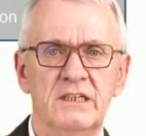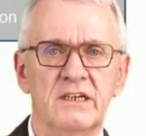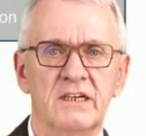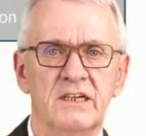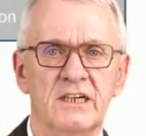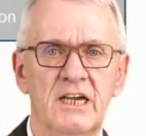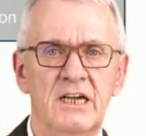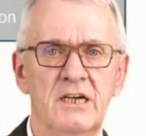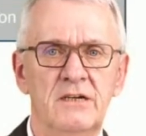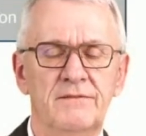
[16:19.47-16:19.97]

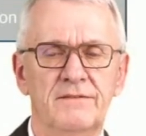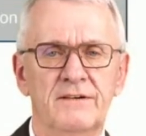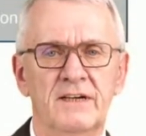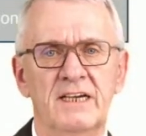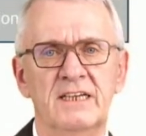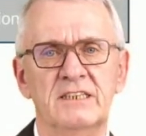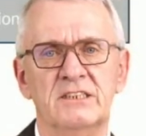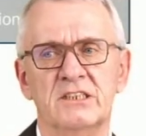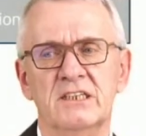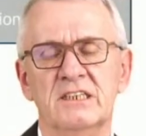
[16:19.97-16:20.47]
The rake
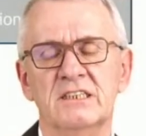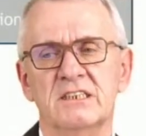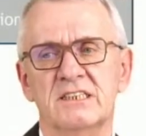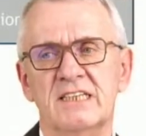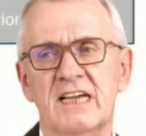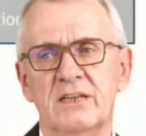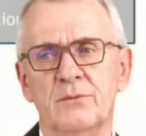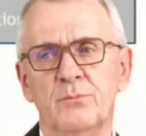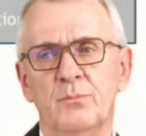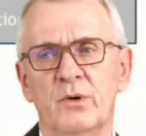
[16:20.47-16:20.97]
face is
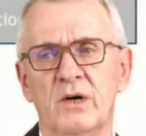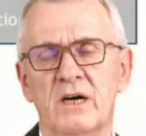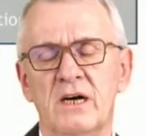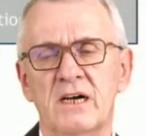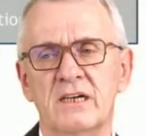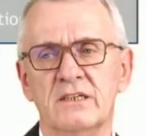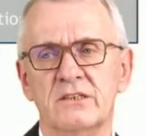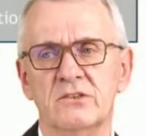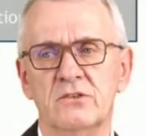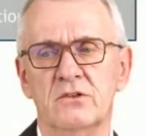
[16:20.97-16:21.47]
that
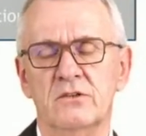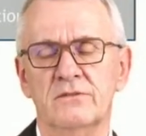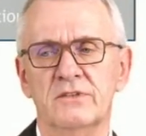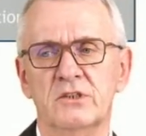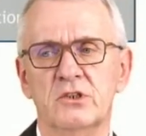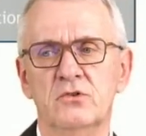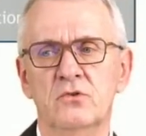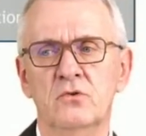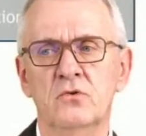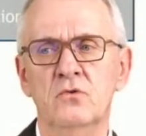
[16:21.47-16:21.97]
part of
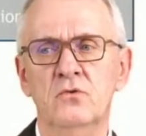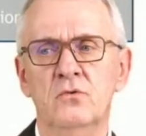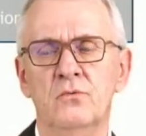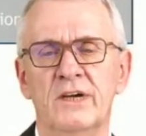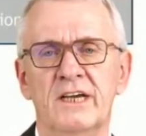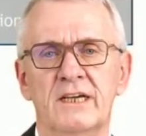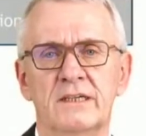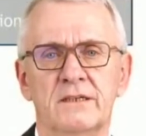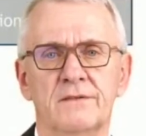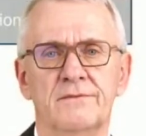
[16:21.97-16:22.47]
a tool
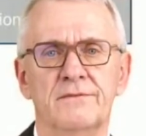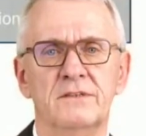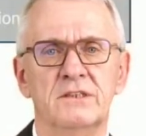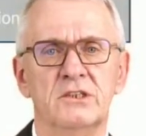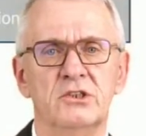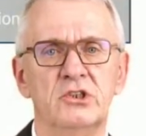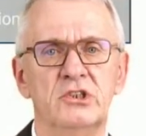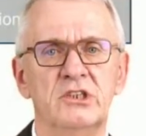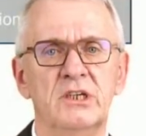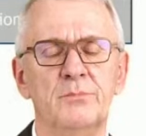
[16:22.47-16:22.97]
where
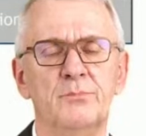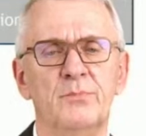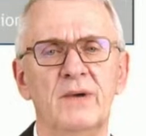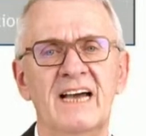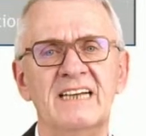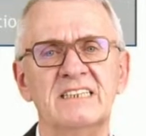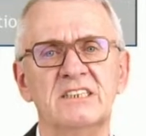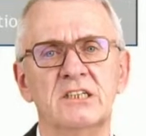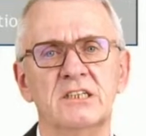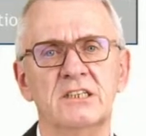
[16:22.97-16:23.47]
the ship,
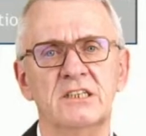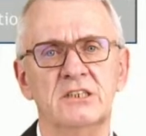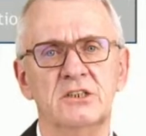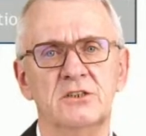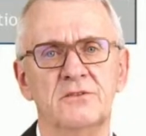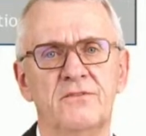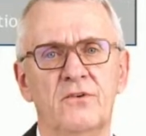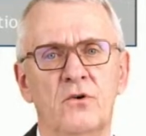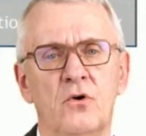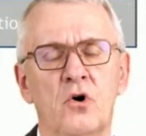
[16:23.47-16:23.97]
as it
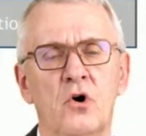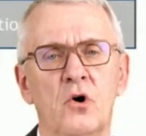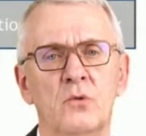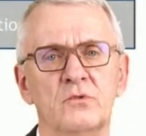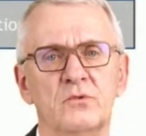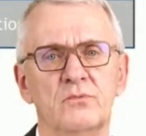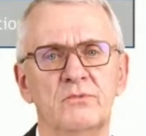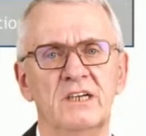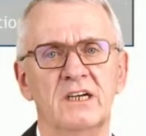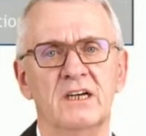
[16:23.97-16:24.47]
is
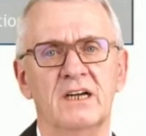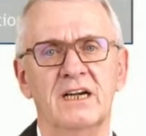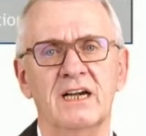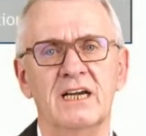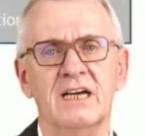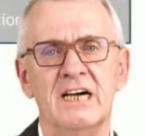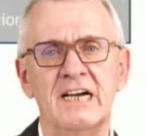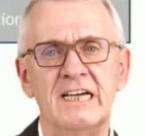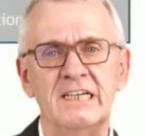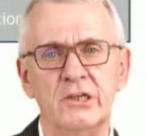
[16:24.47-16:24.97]
formed, will
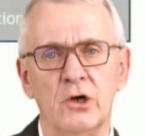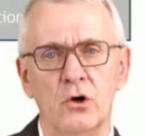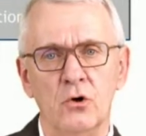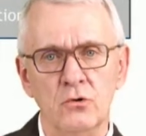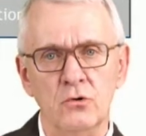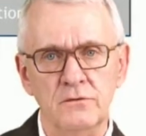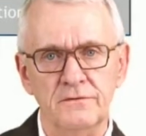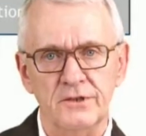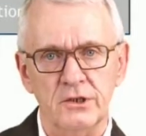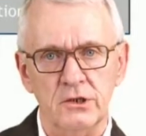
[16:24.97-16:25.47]
glide
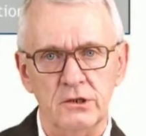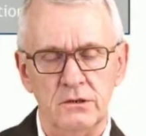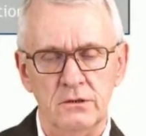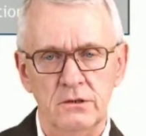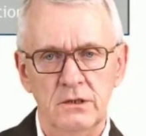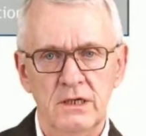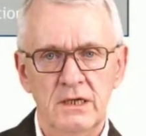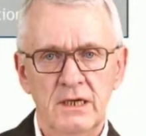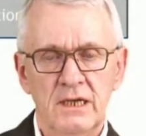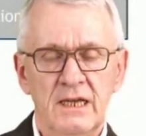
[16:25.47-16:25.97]
over
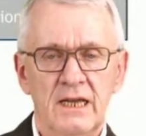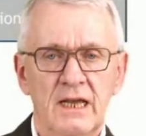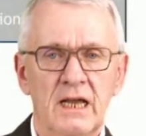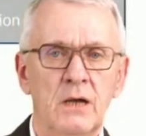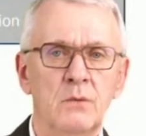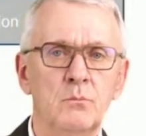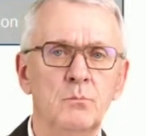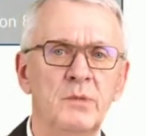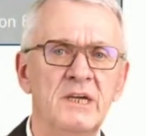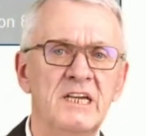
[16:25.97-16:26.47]

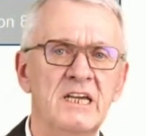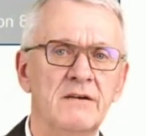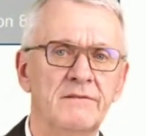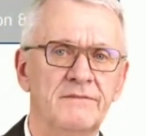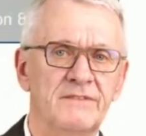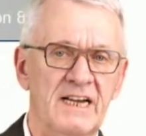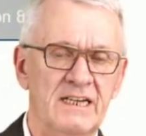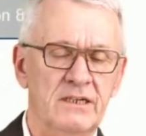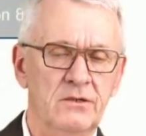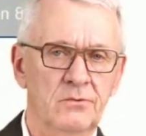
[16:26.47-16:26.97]
and be
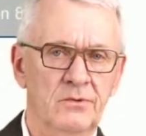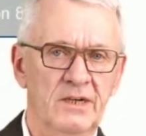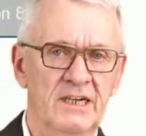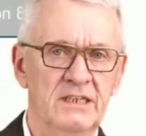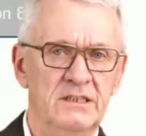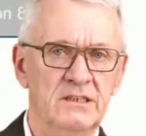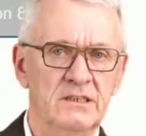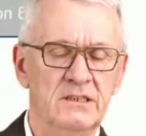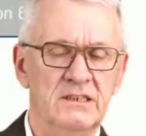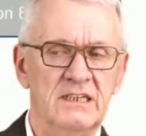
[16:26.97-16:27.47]

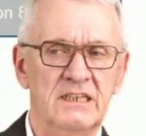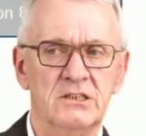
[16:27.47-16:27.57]
evacuated.